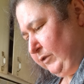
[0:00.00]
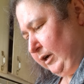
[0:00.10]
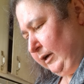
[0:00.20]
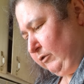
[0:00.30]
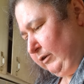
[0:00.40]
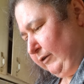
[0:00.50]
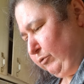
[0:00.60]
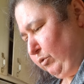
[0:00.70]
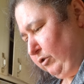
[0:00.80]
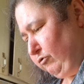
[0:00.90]
I only have
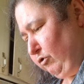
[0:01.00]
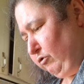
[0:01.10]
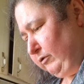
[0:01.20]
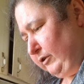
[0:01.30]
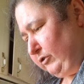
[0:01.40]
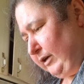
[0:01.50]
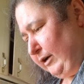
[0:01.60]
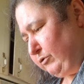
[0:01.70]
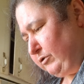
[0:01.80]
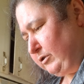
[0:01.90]
one rule in this
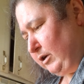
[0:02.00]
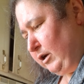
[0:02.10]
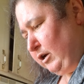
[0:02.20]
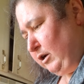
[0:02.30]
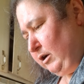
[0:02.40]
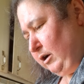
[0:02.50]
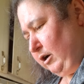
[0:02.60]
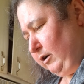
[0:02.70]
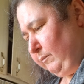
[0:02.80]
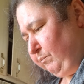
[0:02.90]
house.
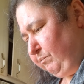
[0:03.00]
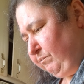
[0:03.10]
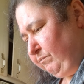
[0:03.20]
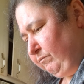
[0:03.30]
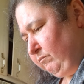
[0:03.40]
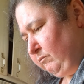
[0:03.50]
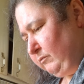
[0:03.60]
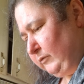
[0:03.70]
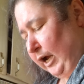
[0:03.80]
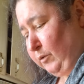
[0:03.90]
Um,
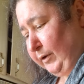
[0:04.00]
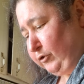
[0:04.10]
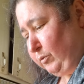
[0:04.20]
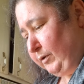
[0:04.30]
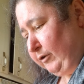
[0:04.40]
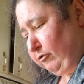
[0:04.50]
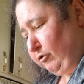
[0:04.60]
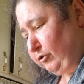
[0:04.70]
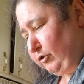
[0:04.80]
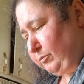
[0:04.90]
I don't make too many
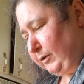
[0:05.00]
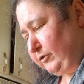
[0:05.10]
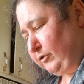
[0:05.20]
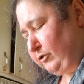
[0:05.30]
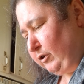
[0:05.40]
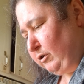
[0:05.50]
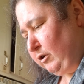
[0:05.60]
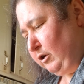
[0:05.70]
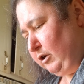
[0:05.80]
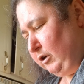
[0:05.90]
rules because my sister
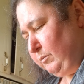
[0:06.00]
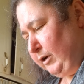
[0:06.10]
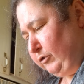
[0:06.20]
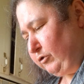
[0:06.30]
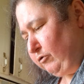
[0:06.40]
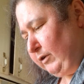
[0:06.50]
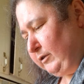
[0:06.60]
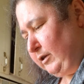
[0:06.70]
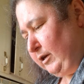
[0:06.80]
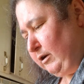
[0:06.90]
pays the
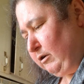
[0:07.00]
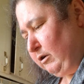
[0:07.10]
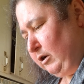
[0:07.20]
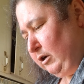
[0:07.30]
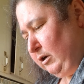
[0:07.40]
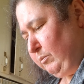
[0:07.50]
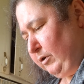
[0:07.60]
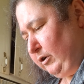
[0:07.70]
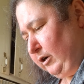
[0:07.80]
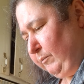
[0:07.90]
rent here.
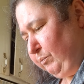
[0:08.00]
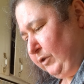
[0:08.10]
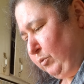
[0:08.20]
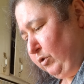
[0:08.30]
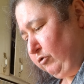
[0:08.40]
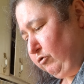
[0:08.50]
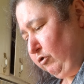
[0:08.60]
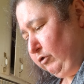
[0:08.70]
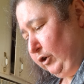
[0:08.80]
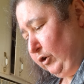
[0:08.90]
But um, one
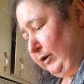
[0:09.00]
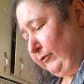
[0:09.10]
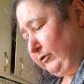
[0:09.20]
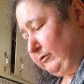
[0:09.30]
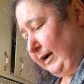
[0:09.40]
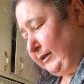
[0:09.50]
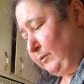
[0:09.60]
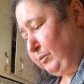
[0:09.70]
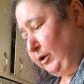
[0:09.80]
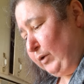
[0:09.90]
rule, you don't have to like
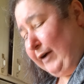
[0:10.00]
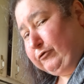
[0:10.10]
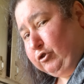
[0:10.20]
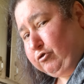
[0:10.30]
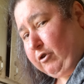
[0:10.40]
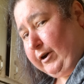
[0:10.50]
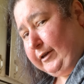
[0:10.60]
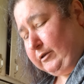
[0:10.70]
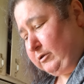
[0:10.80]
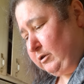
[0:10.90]
it, but you have to try
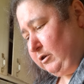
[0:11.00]
it.